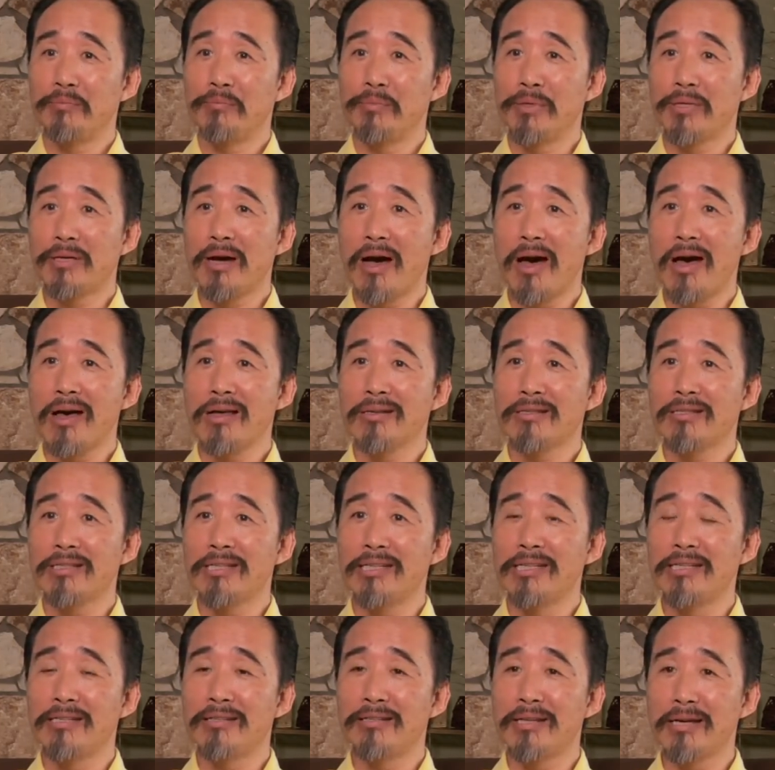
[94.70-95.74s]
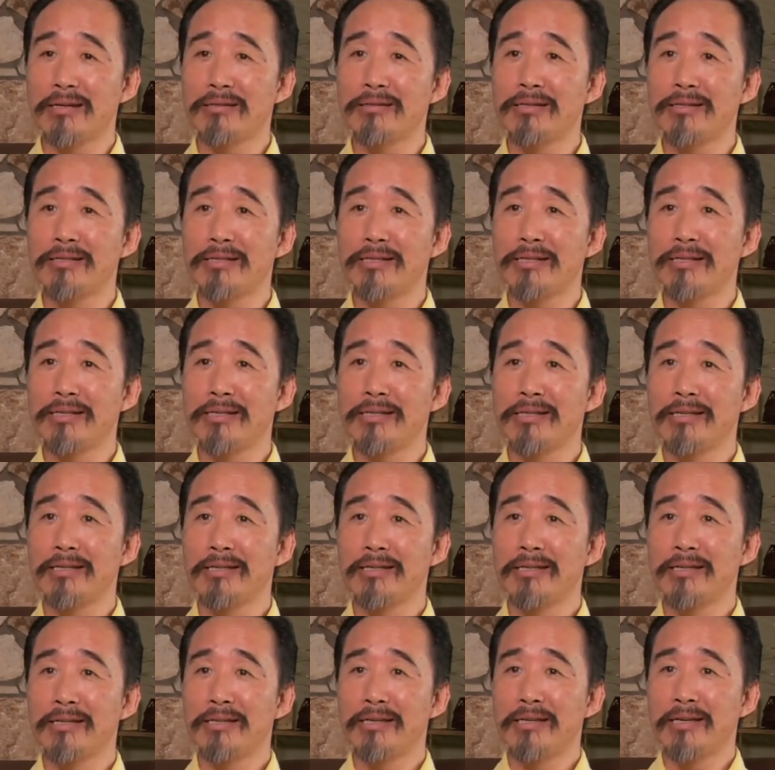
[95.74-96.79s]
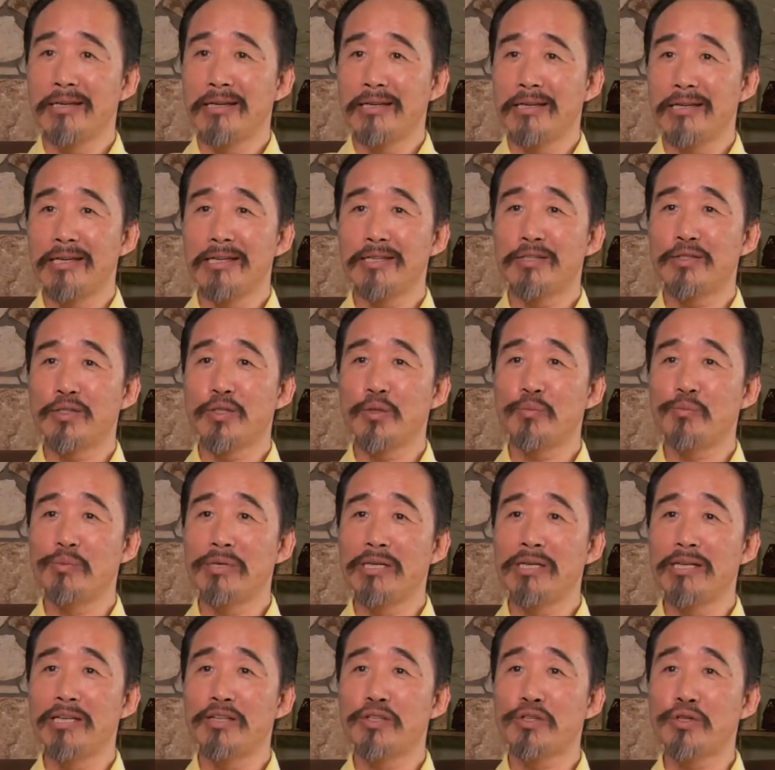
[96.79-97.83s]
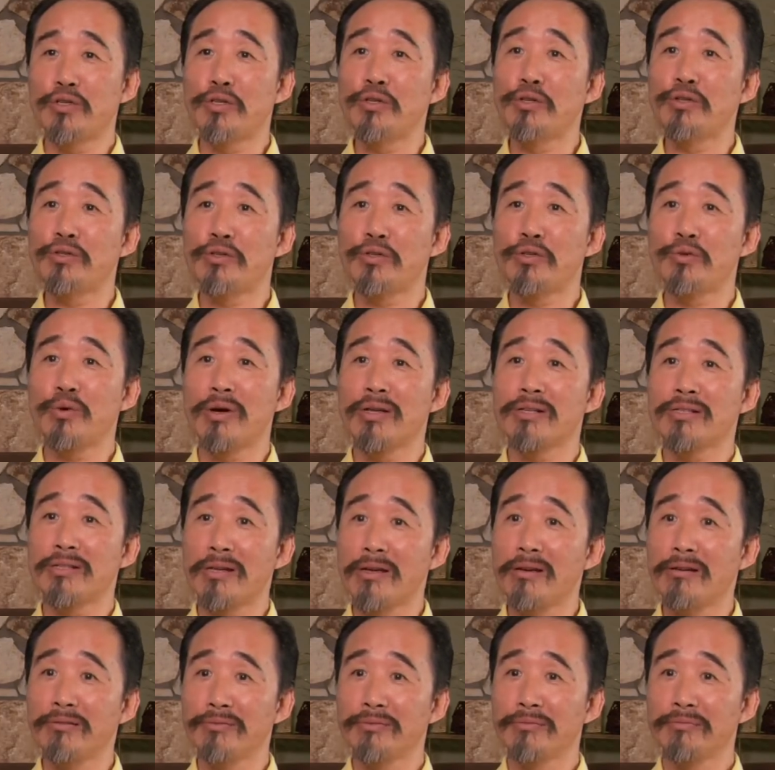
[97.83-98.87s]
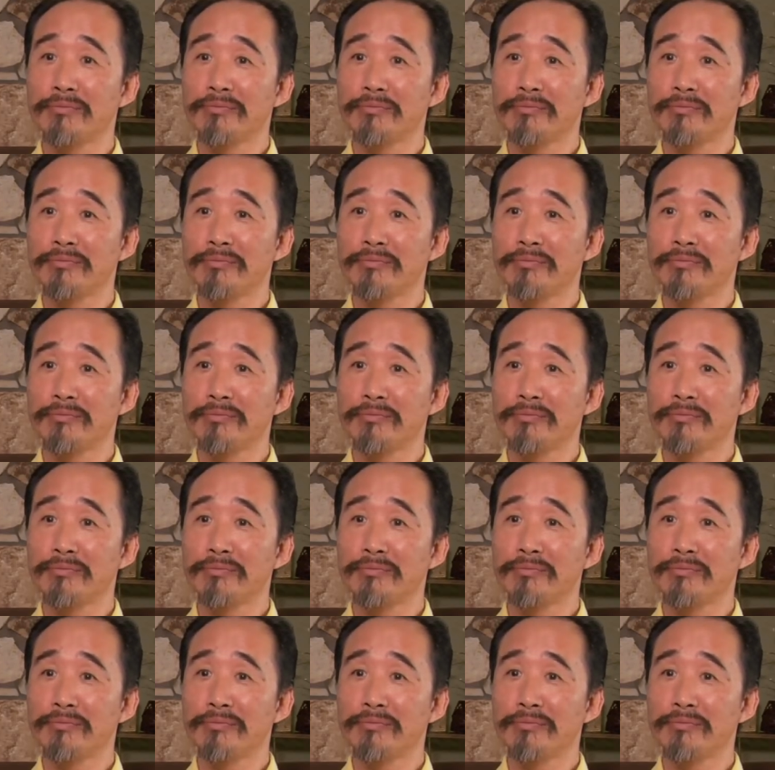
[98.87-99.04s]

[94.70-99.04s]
Because integrity is to be true to oneself.